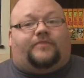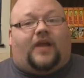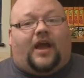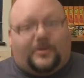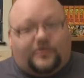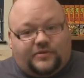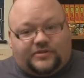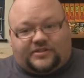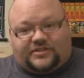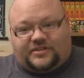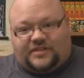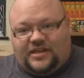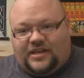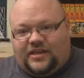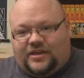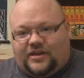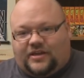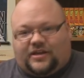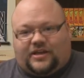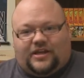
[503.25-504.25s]
I was
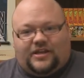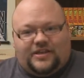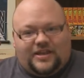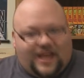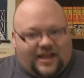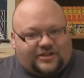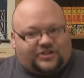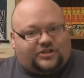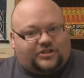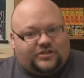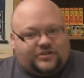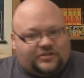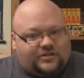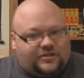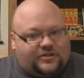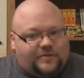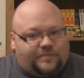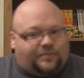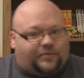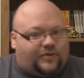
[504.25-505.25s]
seeing a connection
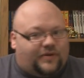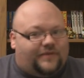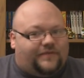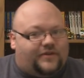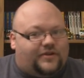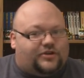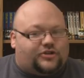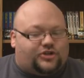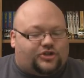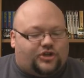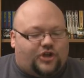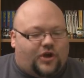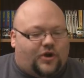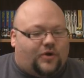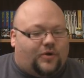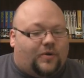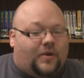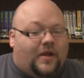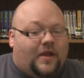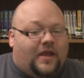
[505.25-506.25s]
to the previous
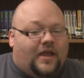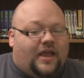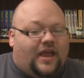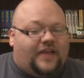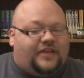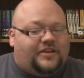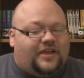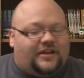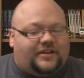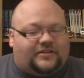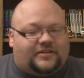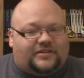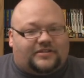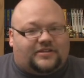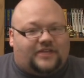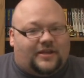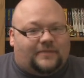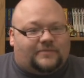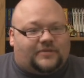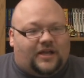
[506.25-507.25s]
show, and yet at the
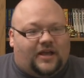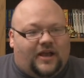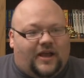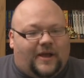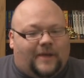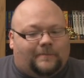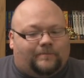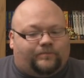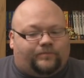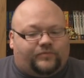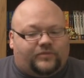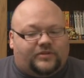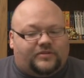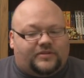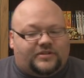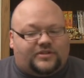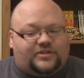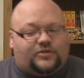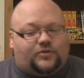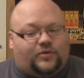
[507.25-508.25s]
same time,
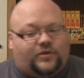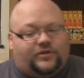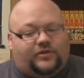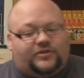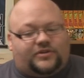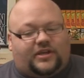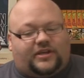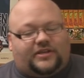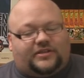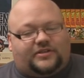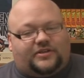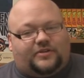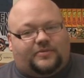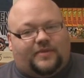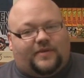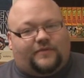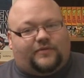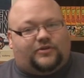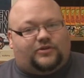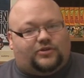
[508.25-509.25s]
this story looks like it's going to
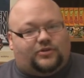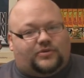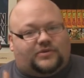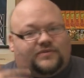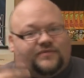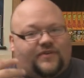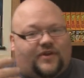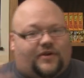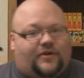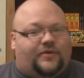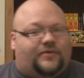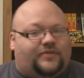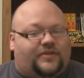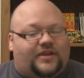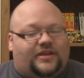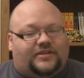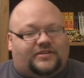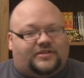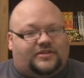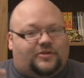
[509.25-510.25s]
be able to do its very own
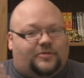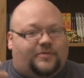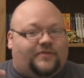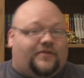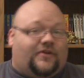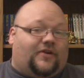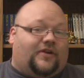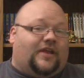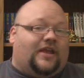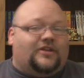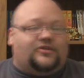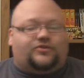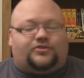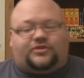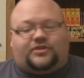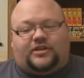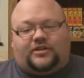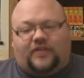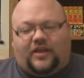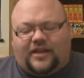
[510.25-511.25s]
thing and still be very interesting.